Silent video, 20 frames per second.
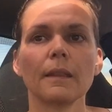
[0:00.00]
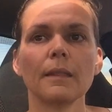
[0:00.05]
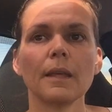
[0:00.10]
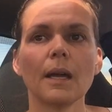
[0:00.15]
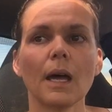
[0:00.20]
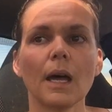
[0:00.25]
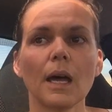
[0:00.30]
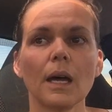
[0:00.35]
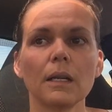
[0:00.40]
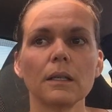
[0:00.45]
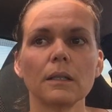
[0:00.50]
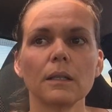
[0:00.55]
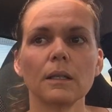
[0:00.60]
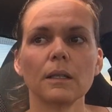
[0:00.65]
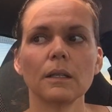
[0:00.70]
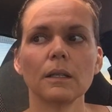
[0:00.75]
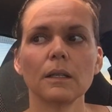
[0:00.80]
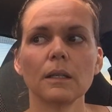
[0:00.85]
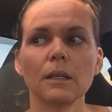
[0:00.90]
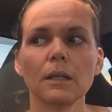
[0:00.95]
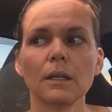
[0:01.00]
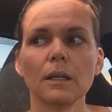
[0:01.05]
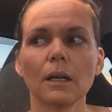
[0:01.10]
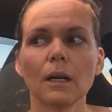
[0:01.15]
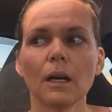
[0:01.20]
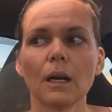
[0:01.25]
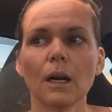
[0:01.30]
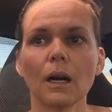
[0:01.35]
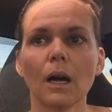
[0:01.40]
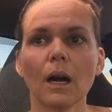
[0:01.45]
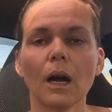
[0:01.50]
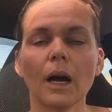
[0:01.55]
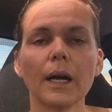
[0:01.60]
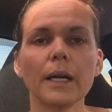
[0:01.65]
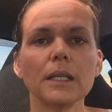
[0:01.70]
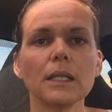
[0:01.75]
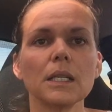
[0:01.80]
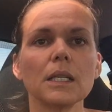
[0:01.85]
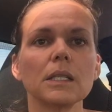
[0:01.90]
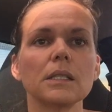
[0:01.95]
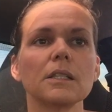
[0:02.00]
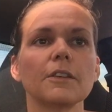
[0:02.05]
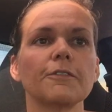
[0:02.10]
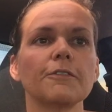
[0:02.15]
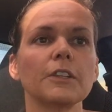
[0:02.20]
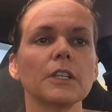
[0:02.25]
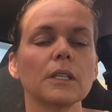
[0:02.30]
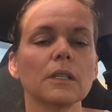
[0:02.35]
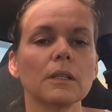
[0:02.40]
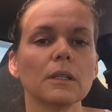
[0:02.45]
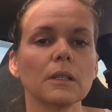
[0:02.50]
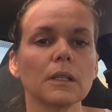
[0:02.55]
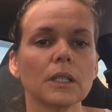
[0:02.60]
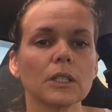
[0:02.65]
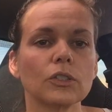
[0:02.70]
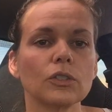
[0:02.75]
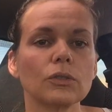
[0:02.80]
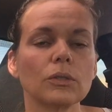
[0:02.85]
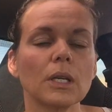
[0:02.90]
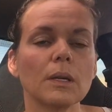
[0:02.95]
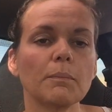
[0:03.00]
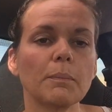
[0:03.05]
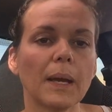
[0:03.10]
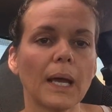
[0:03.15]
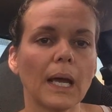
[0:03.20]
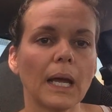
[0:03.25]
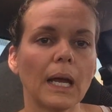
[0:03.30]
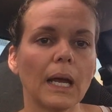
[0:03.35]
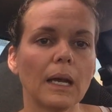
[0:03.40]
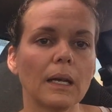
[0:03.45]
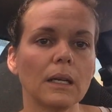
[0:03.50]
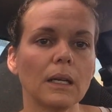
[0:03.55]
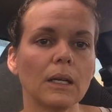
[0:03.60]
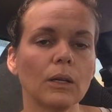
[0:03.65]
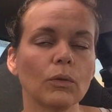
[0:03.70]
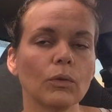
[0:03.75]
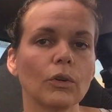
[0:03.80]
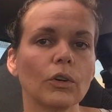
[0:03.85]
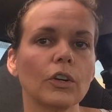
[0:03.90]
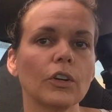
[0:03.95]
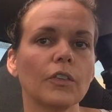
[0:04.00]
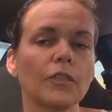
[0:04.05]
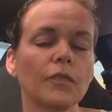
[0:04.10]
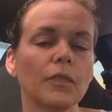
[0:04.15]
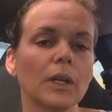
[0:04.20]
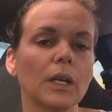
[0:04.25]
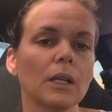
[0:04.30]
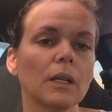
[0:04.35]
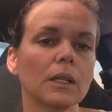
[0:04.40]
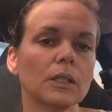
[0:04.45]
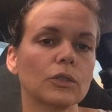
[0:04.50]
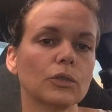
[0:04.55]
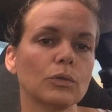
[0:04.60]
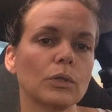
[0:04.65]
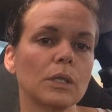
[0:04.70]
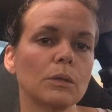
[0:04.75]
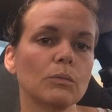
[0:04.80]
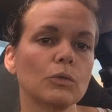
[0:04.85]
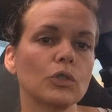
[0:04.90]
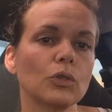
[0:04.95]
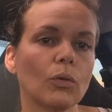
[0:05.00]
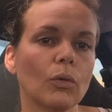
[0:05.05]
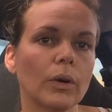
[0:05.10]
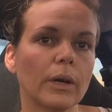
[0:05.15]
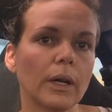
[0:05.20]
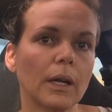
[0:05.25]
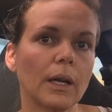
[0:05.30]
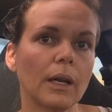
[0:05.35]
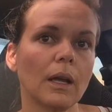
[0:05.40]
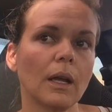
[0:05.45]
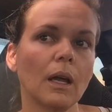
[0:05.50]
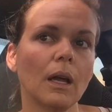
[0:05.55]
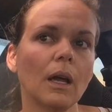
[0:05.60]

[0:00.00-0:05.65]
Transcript: that I need to feel extreme pain in order to feel extreme joy.